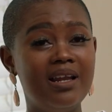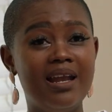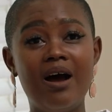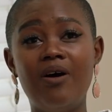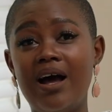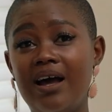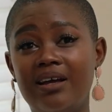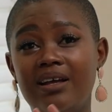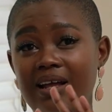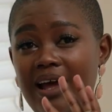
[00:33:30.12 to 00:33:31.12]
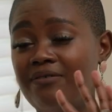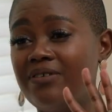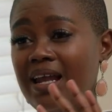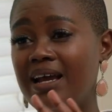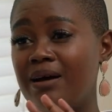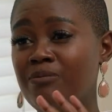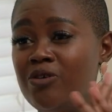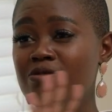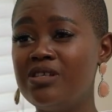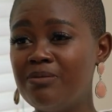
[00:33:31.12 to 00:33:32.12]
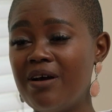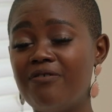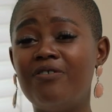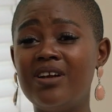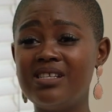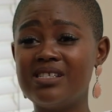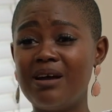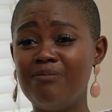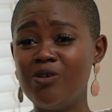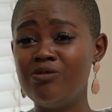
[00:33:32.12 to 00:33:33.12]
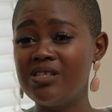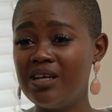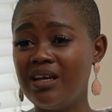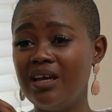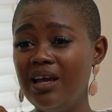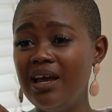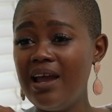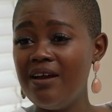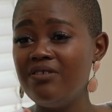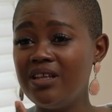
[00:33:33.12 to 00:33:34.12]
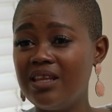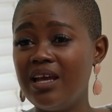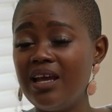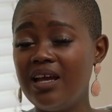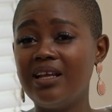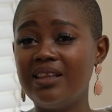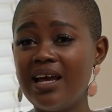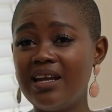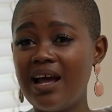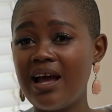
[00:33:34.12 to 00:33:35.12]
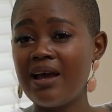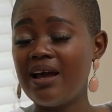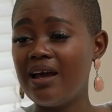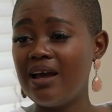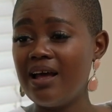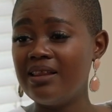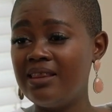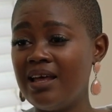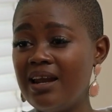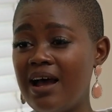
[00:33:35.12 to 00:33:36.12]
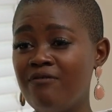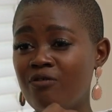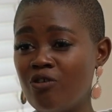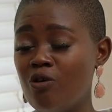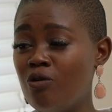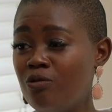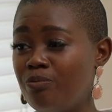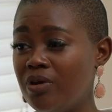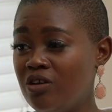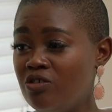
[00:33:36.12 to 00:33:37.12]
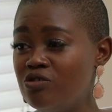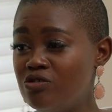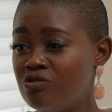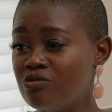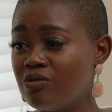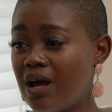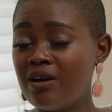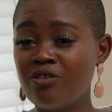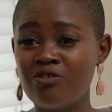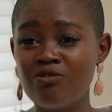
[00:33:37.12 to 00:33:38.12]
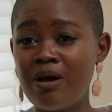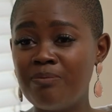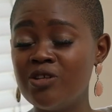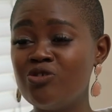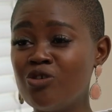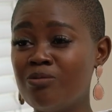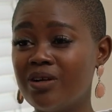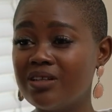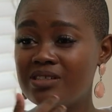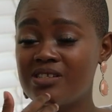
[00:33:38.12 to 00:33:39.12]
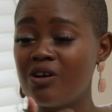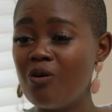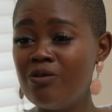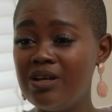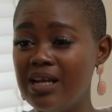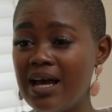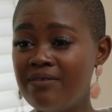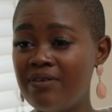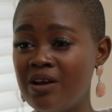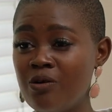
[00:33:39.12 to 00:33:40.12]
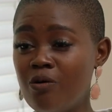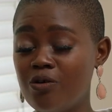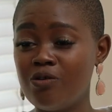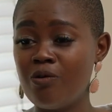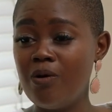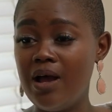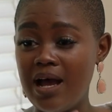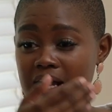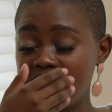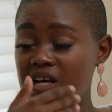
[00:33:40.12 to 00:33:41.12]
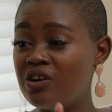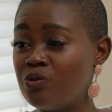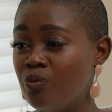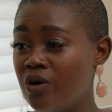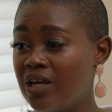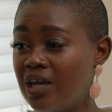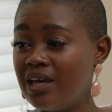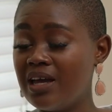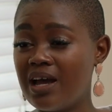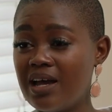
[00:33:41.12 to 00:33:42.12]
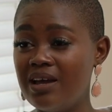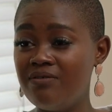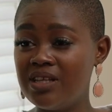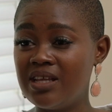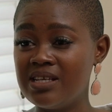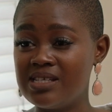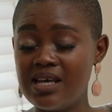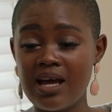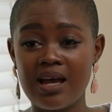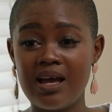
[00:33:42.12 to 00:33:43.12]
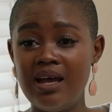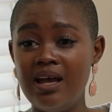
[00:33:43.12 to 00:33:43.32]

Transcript: Now I feel like I'm losing my friends, I'm losing everything that I've grown being used to. I grew up in Joburg. It's the only life I know, I started working here. Everything is here.